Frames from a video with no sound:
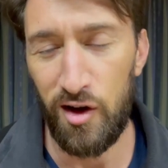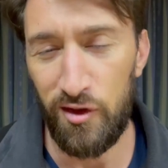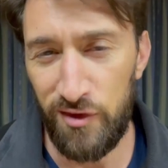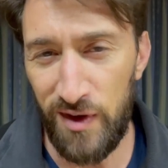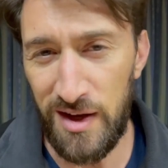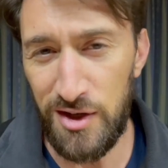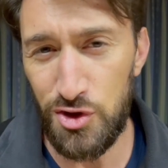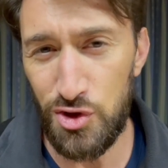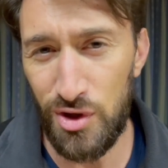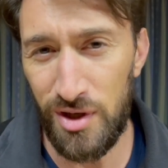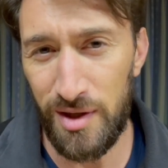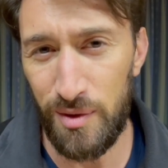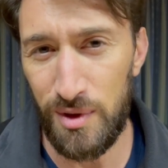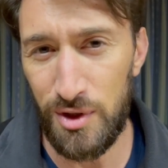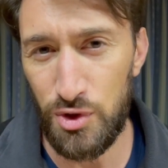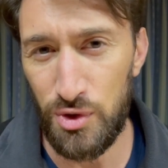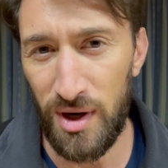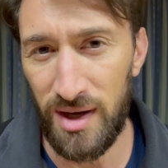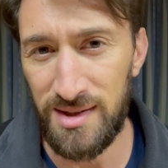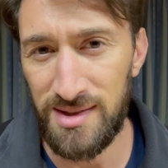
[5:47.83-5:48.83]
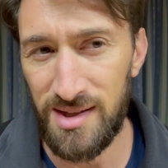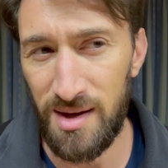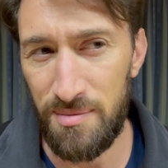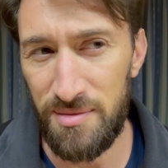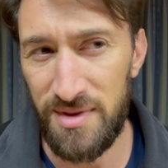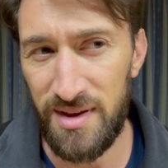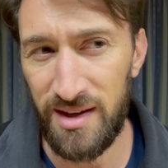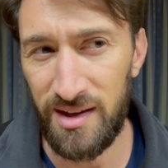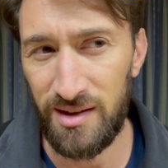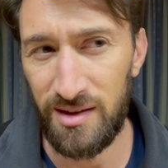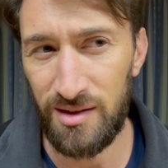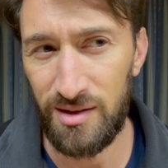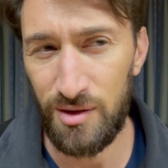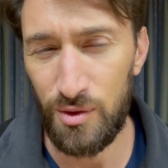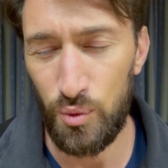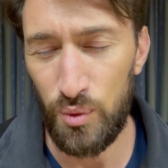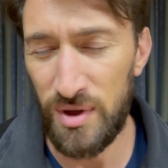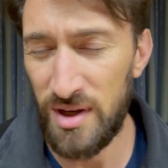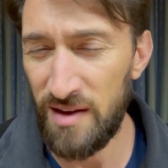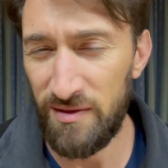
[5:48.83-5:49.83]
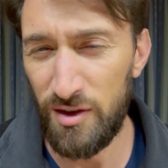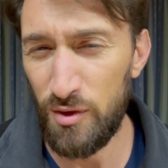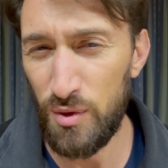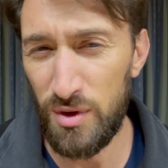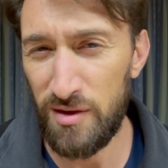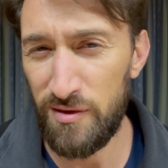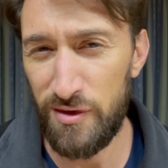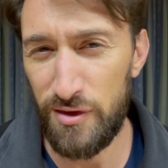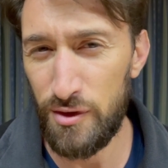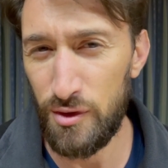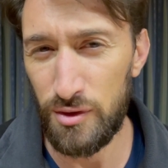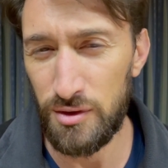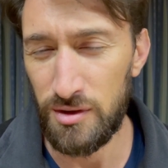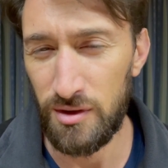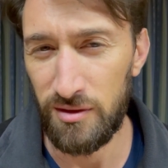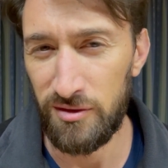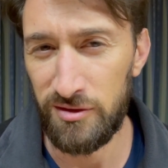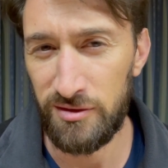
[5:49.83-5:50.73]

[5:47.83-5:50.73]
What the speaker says: Eventually we tried something we never would have thought of.